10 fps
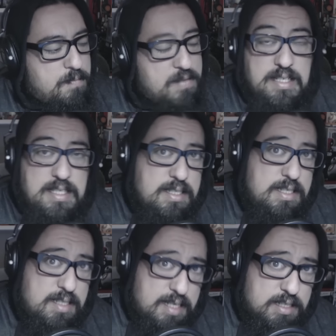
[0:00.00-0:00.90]
this is
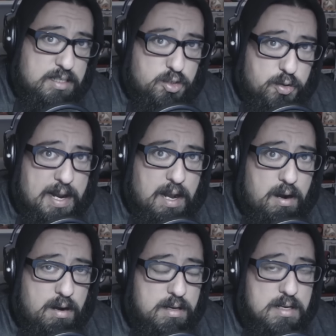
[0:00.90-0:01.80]
the teaser
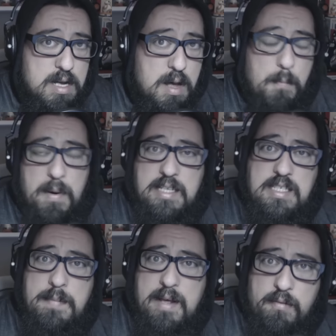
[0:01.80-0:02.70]
trailer, but
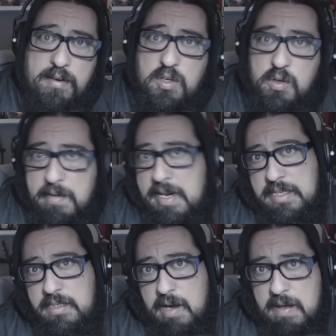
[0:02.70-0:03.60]
it's a bit over 2
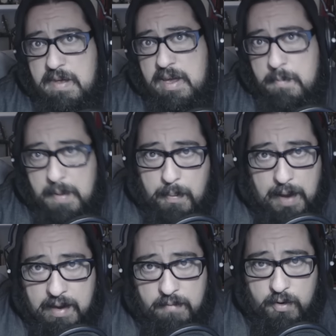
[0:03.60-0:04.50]
minutes, so I think it'd be
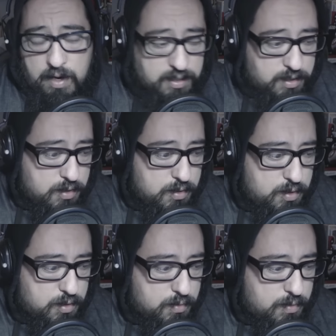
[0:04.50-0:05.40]
plenty for us
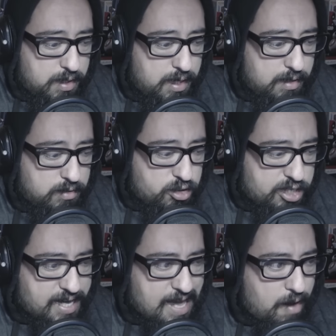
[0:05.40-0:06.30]
to
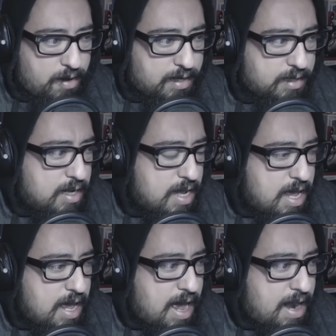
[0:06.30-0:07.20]
check out
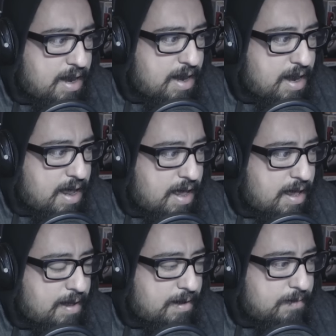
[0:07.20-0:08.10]

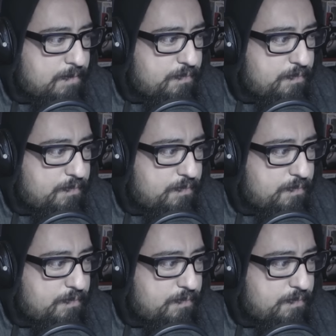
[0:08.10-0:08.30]
and